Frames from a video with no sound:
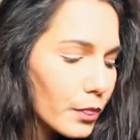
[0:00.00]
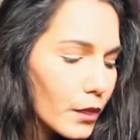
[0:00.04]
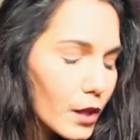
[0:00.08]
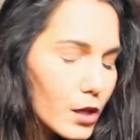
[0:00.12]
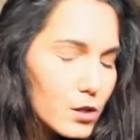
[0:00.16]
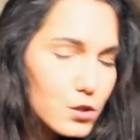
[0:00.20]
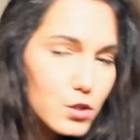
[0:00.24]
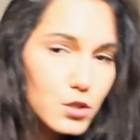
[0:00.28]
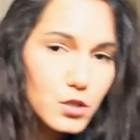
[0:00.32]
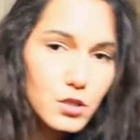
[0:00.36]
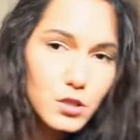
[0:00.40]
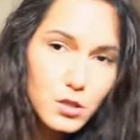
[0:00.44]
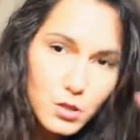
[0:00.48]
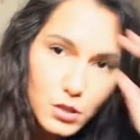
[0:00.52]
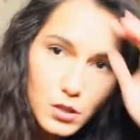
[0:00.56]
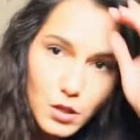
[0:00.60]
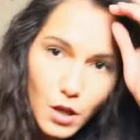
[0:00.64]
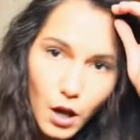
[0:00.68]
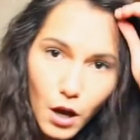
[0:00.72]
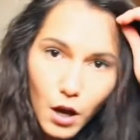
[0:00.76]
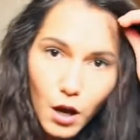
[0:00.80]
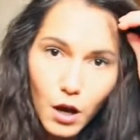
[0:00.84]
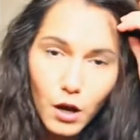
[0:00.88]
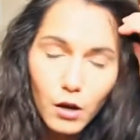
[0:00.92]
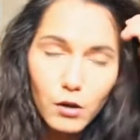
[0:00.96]

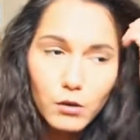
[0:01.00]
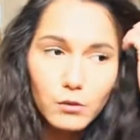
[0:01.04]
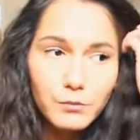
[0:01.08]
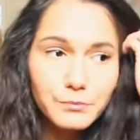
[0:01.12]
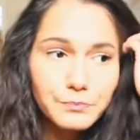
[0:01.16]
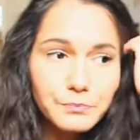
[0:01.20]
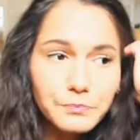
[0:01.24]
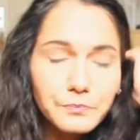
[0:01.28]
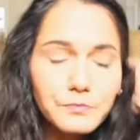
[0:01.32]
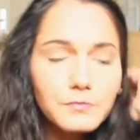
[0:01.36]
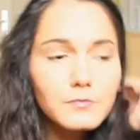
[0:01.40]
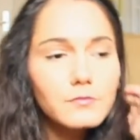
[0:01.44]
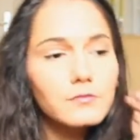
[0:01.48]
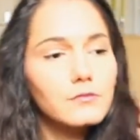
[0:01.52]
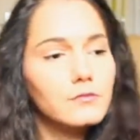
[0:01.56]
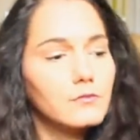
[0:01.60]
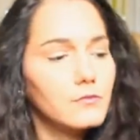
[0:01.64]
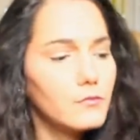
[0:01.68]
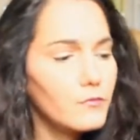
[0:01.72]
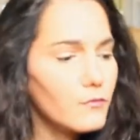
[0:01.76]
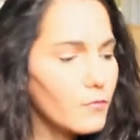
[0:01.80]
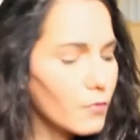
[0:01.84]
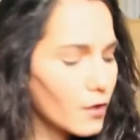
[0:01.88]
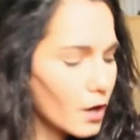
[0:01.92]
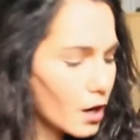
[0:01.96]
So
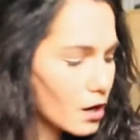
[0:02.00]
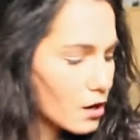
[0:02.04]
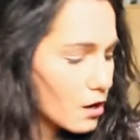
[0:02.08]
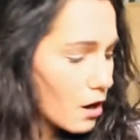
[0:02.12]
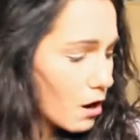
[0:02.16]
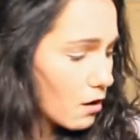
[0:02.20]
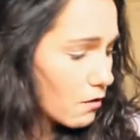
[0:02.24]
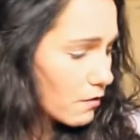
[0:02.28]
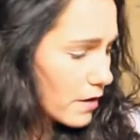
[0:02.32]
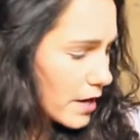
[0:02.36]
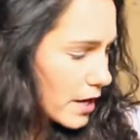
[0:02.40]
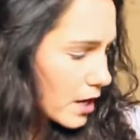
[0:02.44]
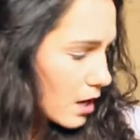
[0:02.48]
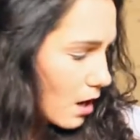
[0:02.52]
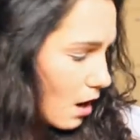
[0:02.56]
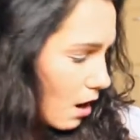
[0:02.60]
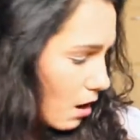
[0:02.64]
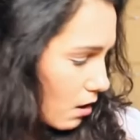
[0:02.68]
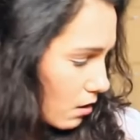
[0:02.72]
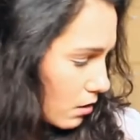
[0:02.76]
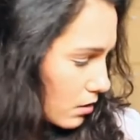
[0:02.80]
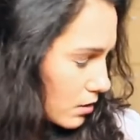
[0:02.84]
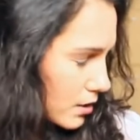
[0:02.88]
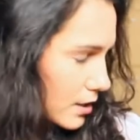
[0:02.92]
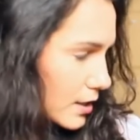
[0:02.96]
going
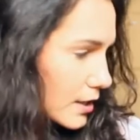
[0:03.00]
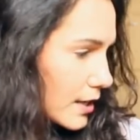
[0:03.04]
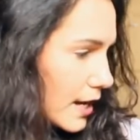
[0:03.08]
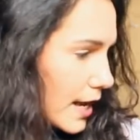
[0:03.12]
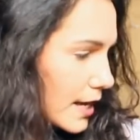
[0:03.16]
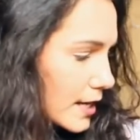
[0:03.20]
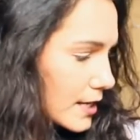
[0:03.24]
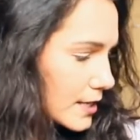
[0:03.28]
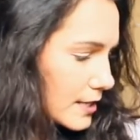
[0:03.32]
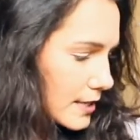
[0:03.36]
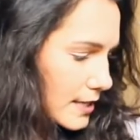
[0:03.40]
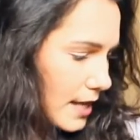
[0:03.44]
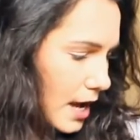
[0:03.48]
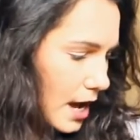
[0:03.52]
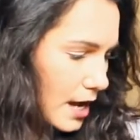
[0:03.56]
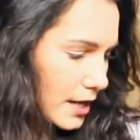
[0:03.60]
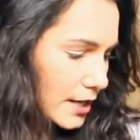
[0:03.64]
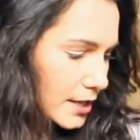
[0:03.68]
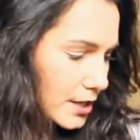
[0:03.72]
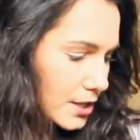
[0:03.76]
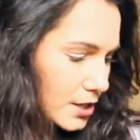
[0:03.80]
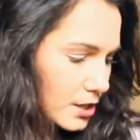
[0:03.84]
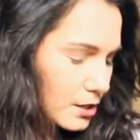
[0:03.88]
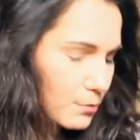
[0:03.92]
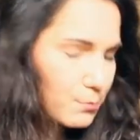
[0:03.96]
on, the next
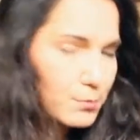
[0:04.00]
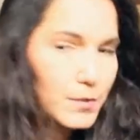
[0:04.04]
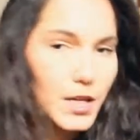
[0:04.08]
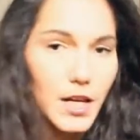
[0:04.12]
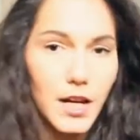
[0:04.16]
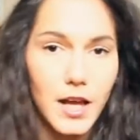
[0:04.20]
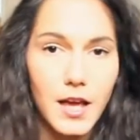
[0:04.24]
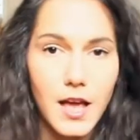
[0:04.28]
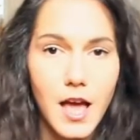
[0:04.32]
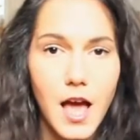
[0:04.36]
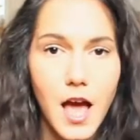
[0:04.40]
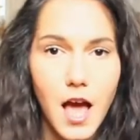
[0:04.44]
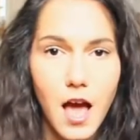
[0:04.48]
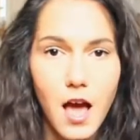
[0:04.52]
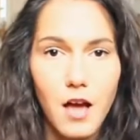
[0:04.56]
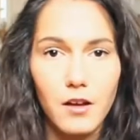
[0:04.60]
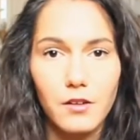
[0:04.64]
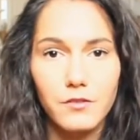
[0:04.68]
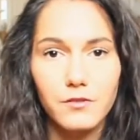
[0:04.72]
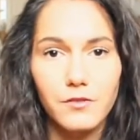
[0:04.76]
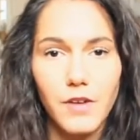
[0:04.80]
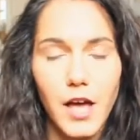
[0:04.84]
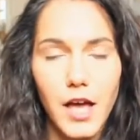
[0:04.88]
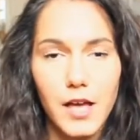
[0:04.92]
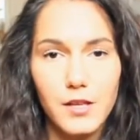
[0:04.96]
item that I
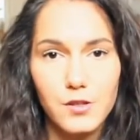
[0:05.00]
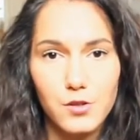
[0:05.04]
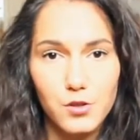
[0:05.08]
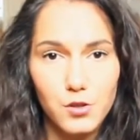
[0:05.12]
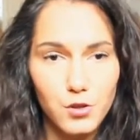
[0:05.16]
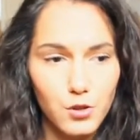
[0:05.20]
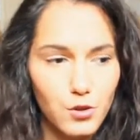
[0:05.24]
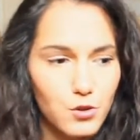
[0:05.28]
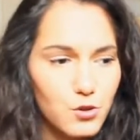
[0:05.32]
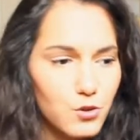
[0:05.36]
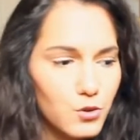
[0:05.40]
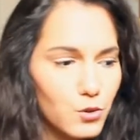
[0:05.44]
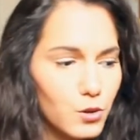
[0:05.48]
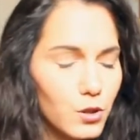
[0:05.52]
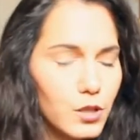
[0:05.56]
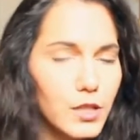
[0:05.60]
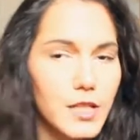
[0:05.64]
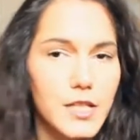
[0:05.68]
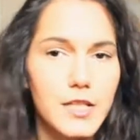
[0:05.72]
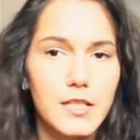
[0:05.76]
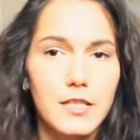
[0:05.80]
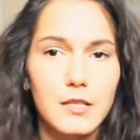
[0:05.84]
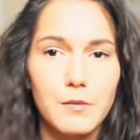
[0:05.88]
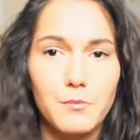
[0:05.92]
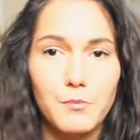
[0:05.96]
have as usual
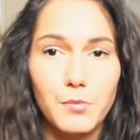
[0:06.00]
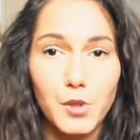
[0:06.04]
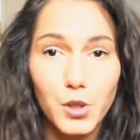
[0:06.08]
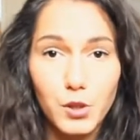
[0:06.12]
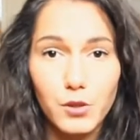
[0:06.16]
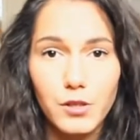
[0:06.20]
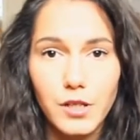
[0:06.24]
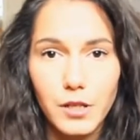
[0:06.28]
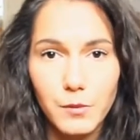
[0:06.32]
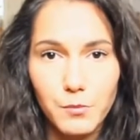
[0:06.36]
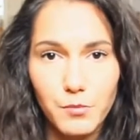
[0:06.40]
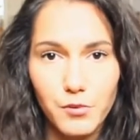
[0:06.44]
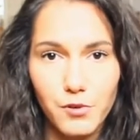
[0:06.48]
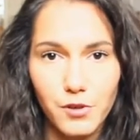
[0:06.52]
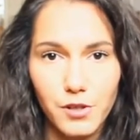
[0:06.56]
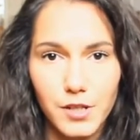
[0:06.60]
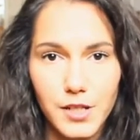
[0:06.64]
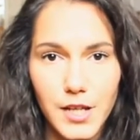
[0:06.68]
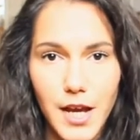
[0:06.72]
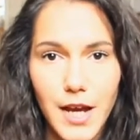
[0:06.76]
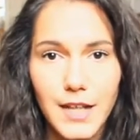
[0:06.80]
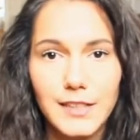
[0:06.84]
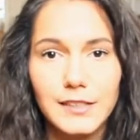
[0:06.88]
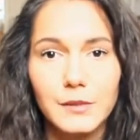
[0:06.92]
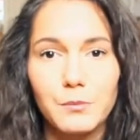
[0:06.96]
is a beauty
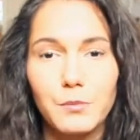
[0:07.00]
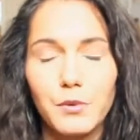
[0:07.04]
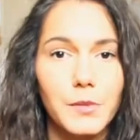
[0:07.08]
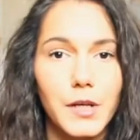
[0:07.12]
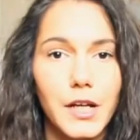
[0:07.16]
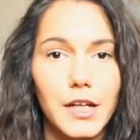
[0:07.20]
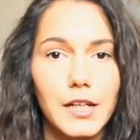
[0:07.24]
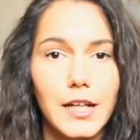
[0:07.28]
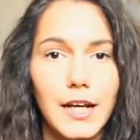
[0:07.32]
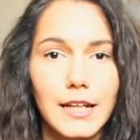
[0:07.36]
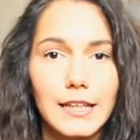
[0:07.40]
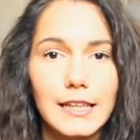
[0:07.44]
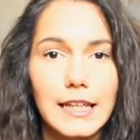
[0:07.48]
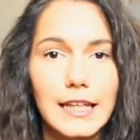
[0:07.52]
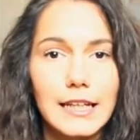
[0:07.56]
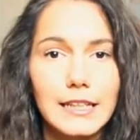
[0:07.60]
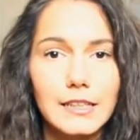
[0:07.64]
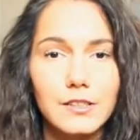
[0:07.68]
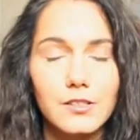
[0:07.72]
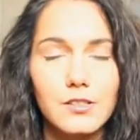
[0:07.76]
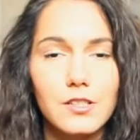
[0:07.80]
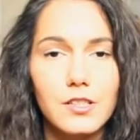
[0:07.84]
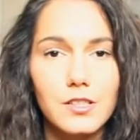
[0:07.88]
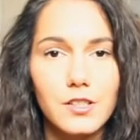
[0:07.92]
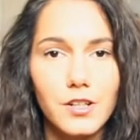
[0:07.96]
product, but I'd like
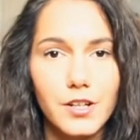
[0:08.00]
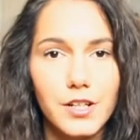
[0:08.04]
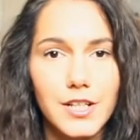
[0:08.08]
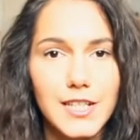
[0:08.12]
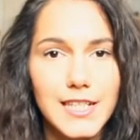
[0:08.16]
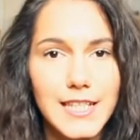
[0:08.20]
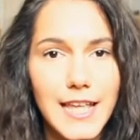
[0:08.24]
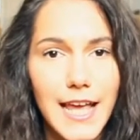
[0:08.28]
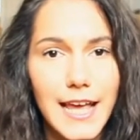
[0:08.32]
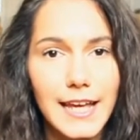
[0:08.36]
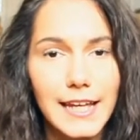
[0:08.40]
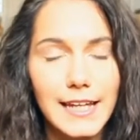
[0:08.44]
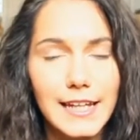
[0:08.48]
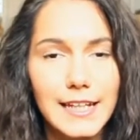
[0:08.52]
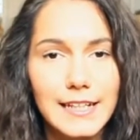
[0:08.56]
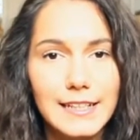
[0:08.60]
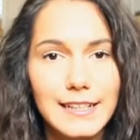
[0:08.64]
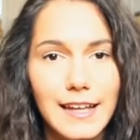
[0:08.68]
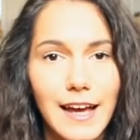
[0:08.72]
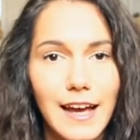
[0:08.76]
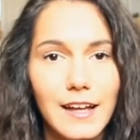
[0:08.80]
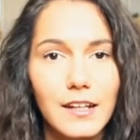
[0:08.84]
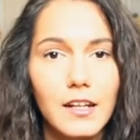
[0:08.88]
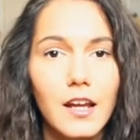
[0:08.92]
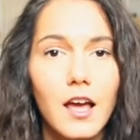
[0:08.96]
to start saying
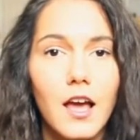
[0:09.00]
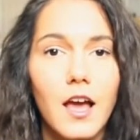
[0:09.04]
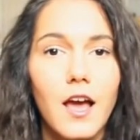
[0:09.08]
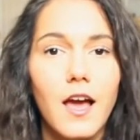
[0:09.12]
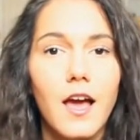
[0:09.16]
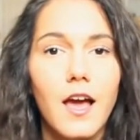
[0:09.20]
that